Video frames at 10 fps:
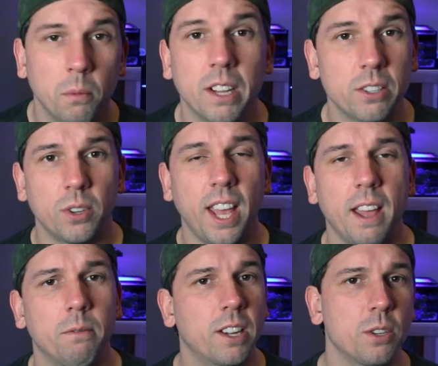But that's
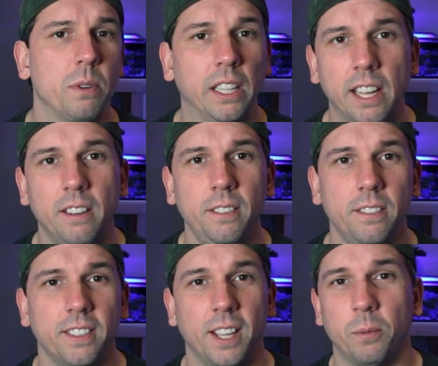okay, because we live
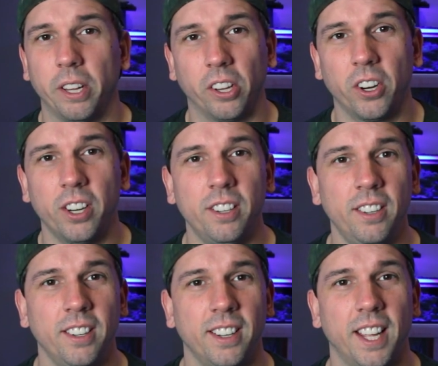and we
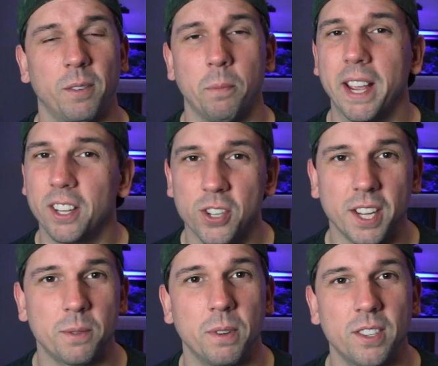learn and we make
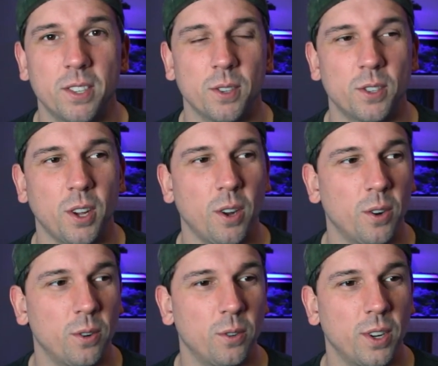adjustments,
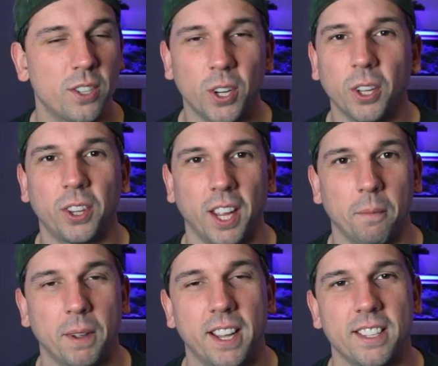so it's a good
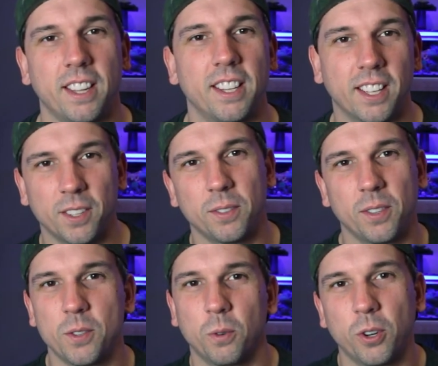thing, because I think that
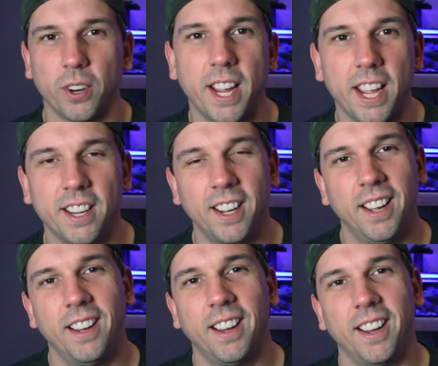this will create
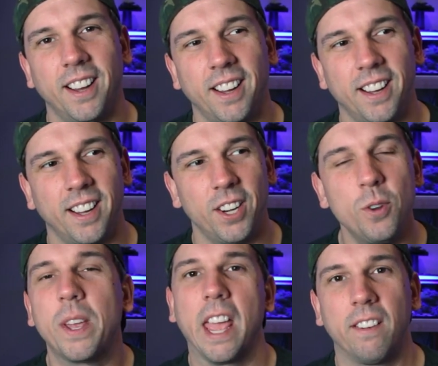a
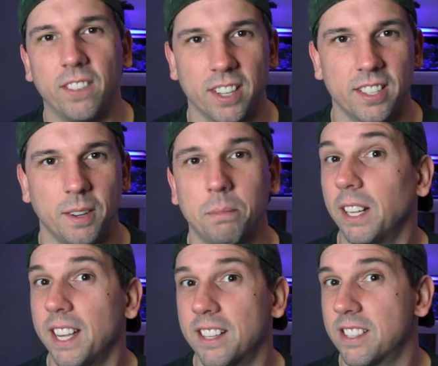new canvas, a
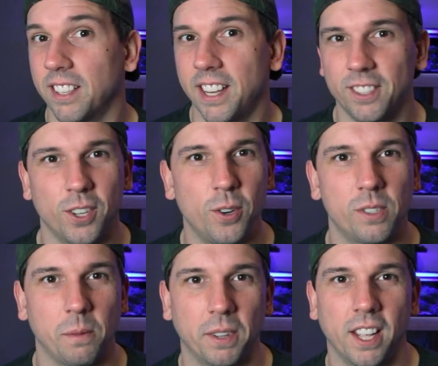blank slate to do
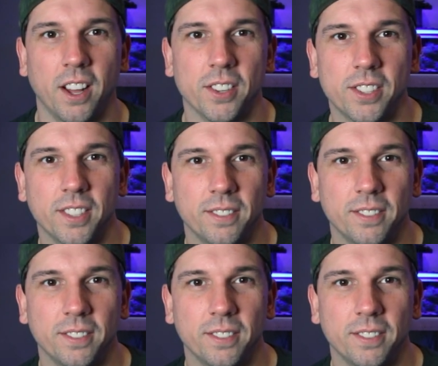something else.